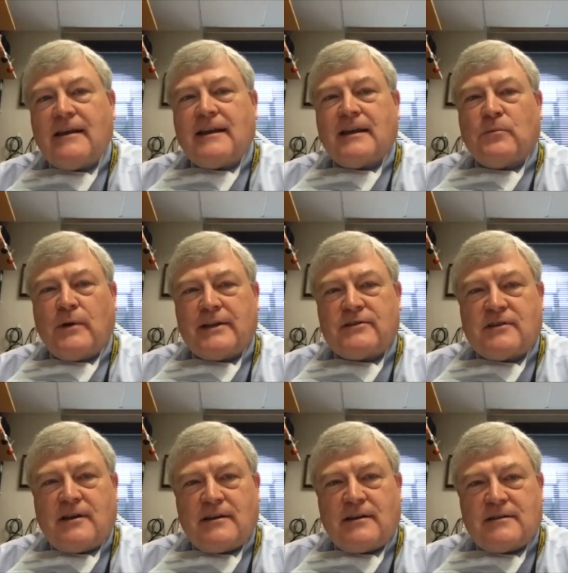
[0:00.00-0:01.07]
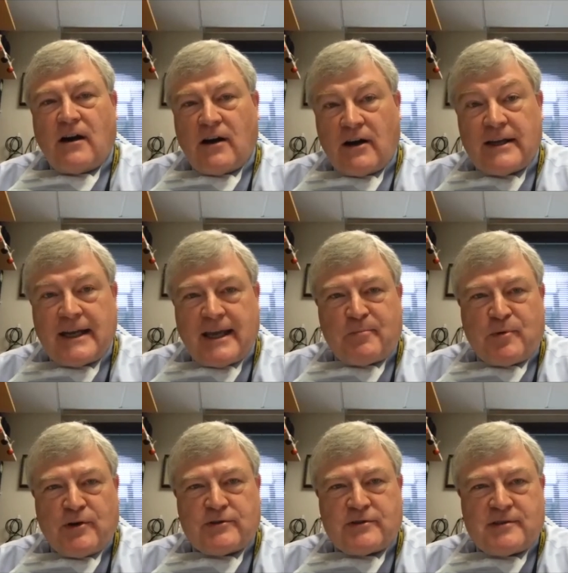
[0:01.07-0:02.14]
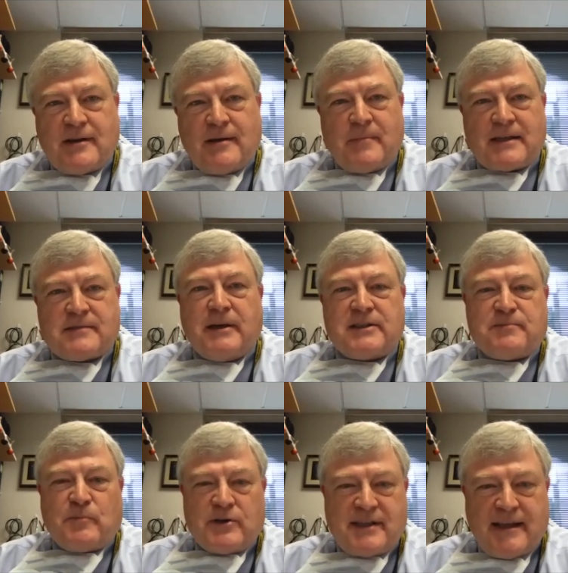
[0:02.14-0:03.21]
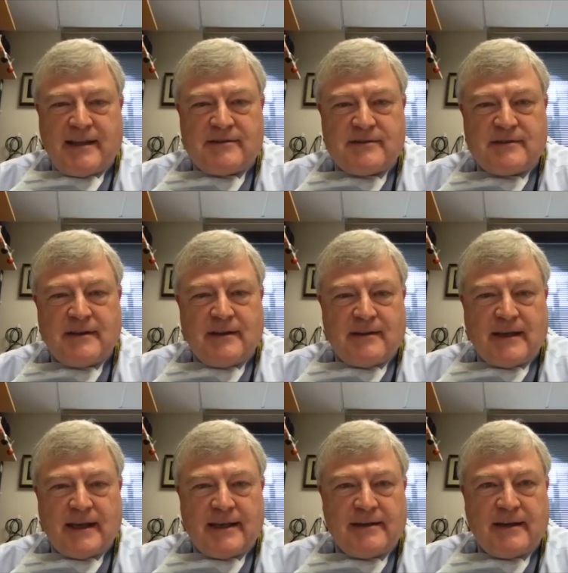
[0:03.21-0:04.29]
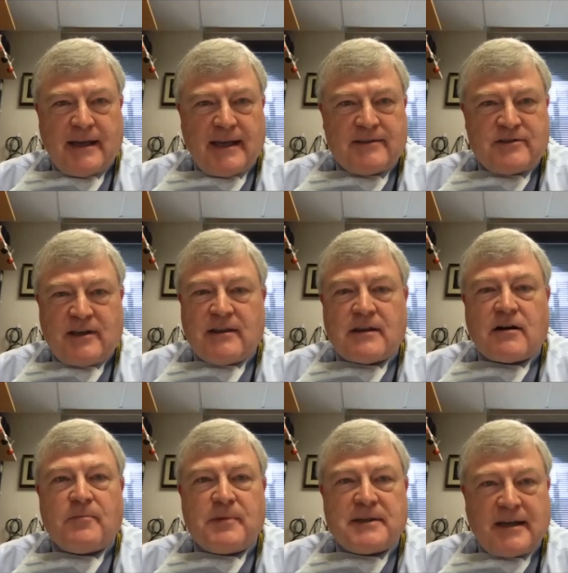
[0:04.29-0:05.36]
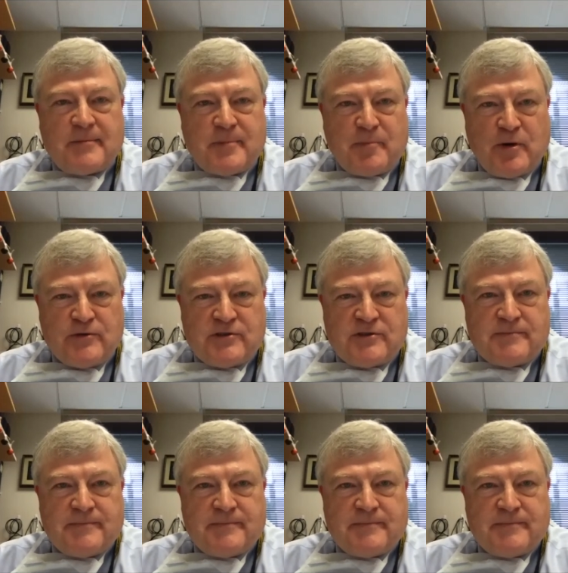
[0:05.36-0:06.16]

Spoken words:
in which the RNA approach makes much more sense than a gene therapy type approach.